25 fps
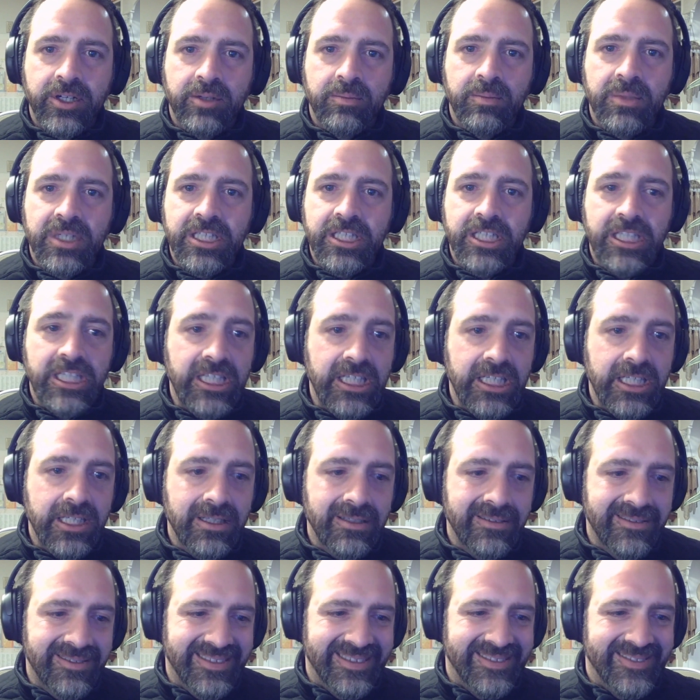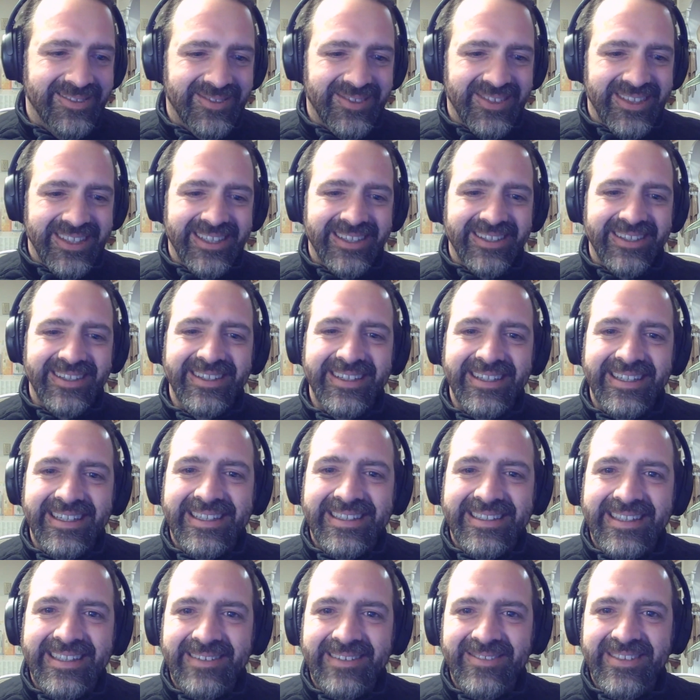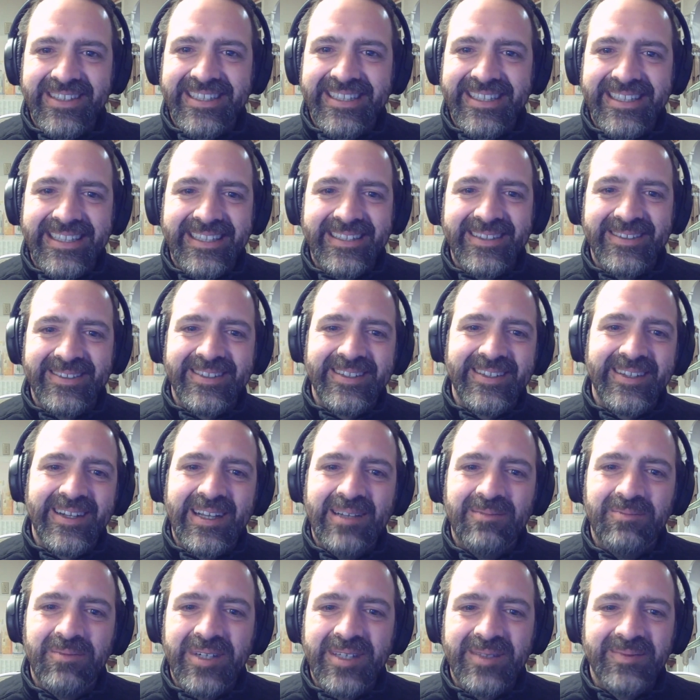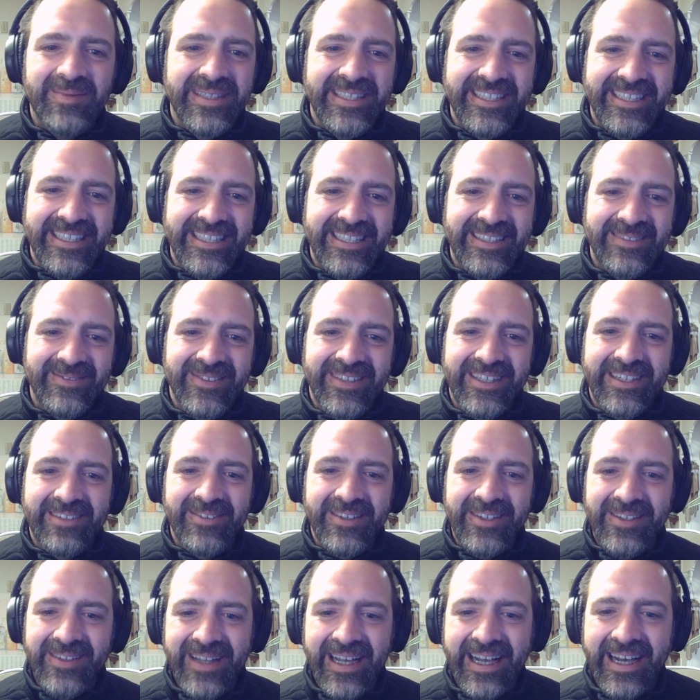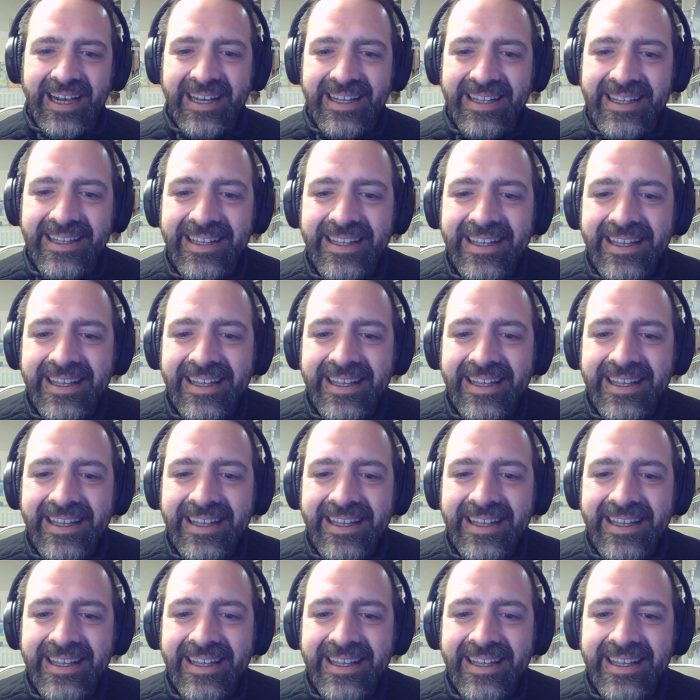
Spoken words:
machine, for your Intel machine or your M1 machine, whatever you got.